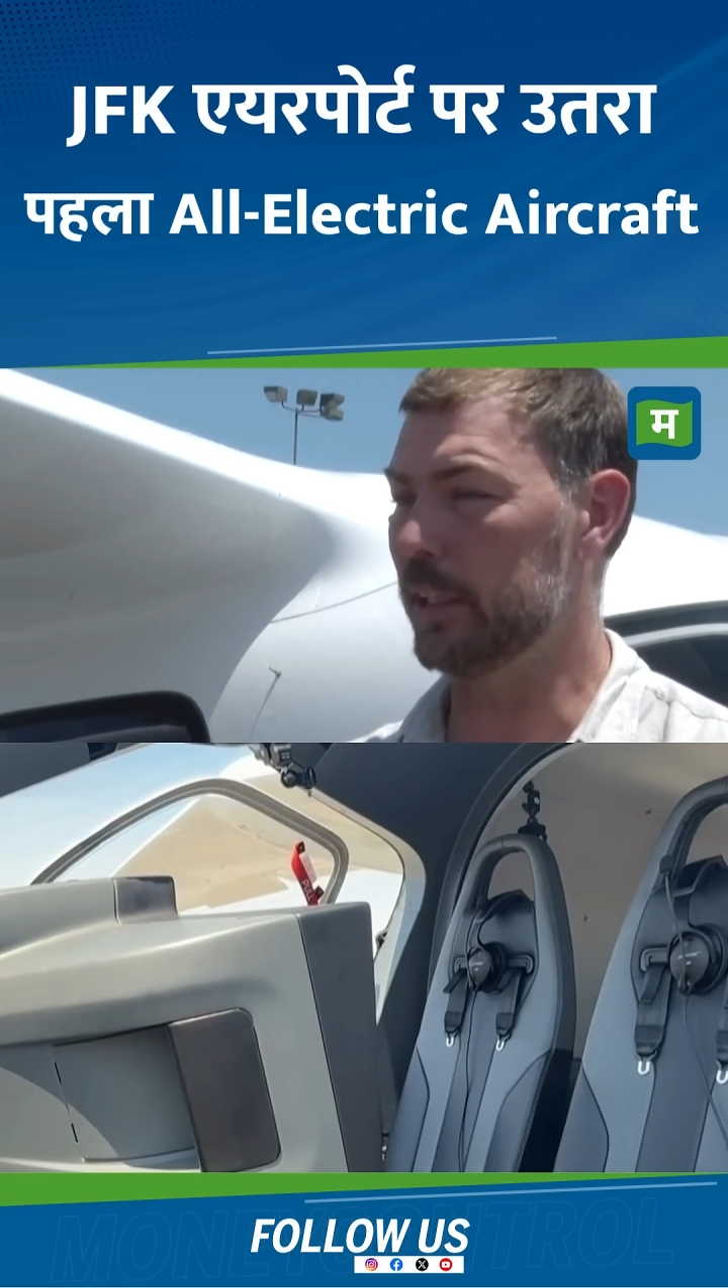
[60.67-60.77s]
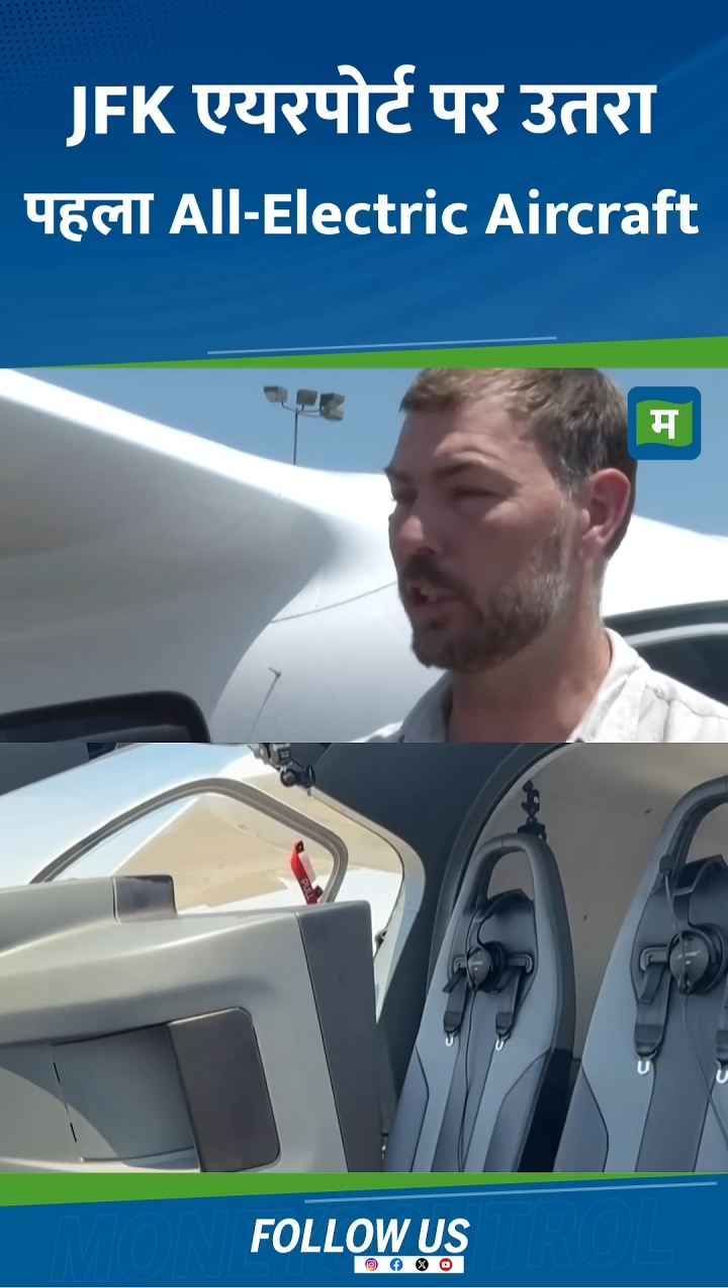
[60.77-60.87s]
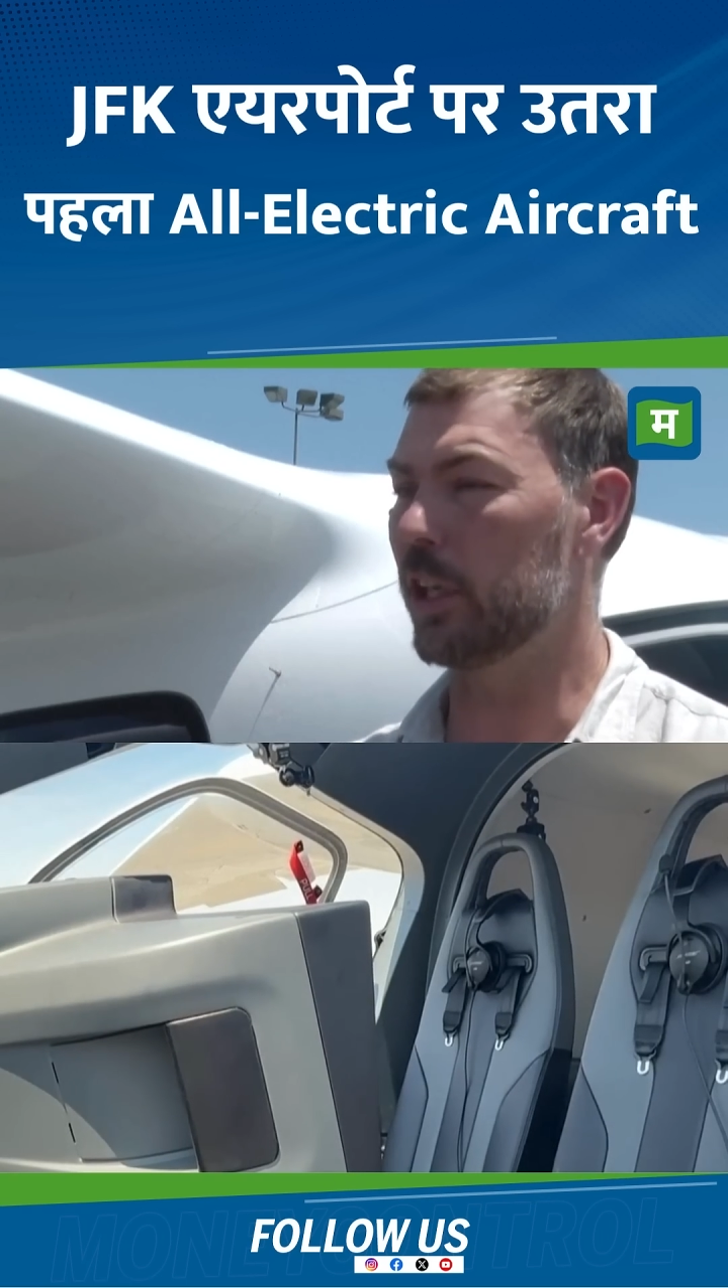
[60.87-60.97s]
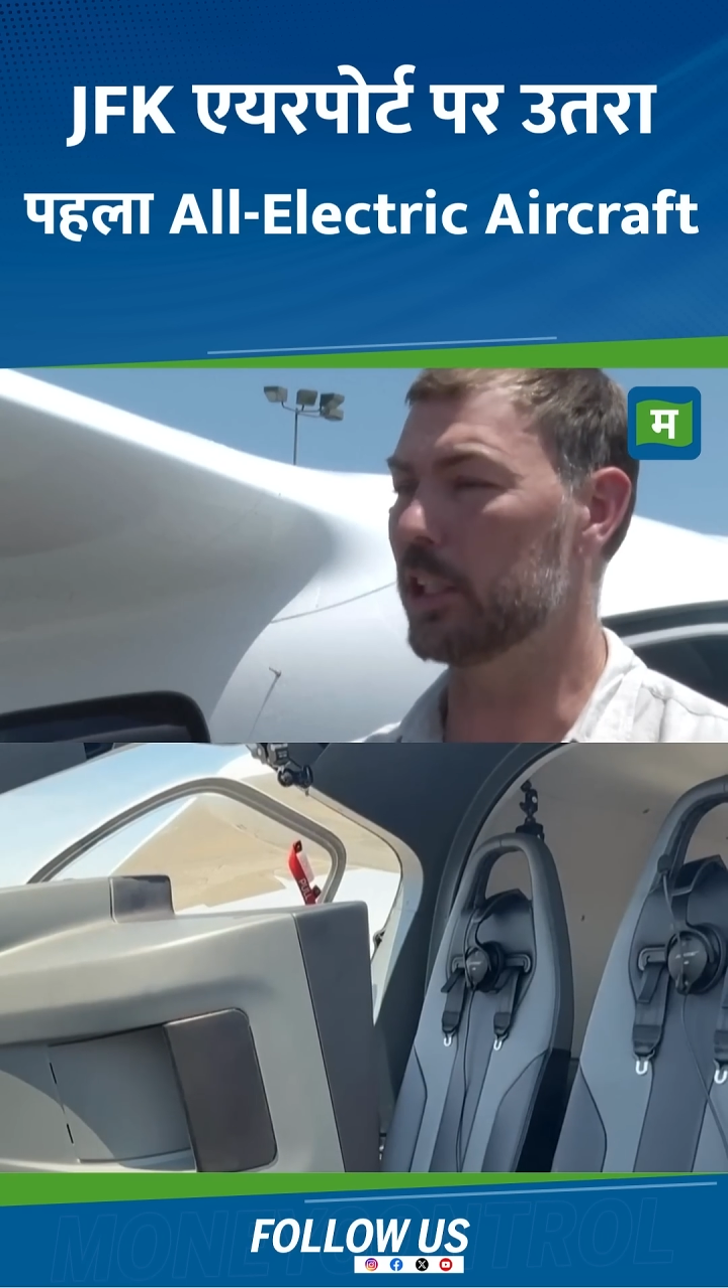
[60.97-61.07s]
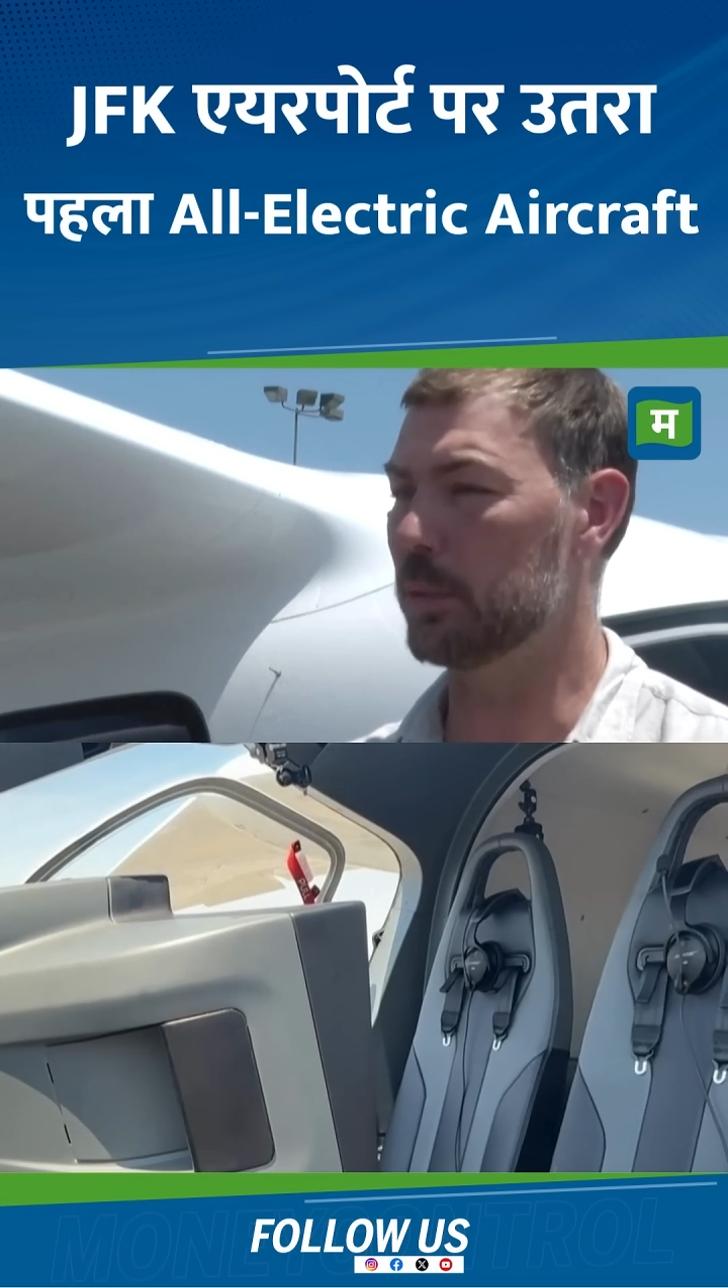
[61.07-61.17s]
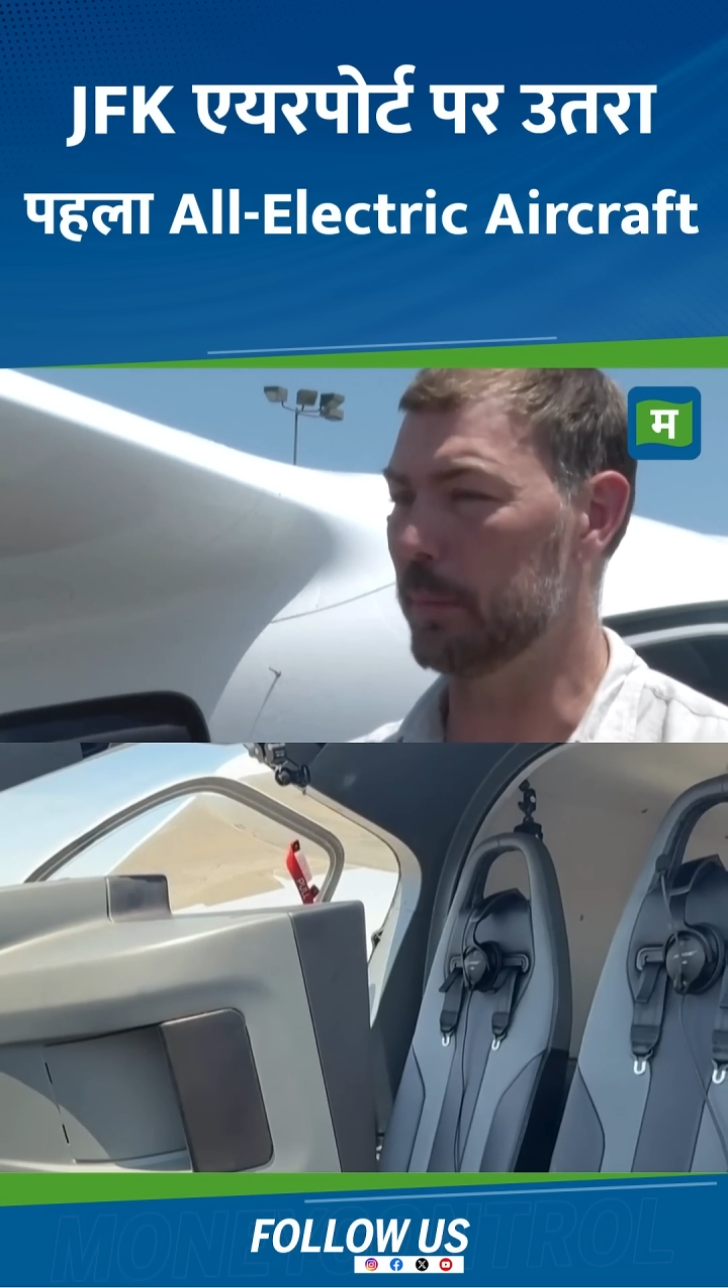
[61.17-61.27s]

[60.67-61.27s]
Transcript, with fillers: and charge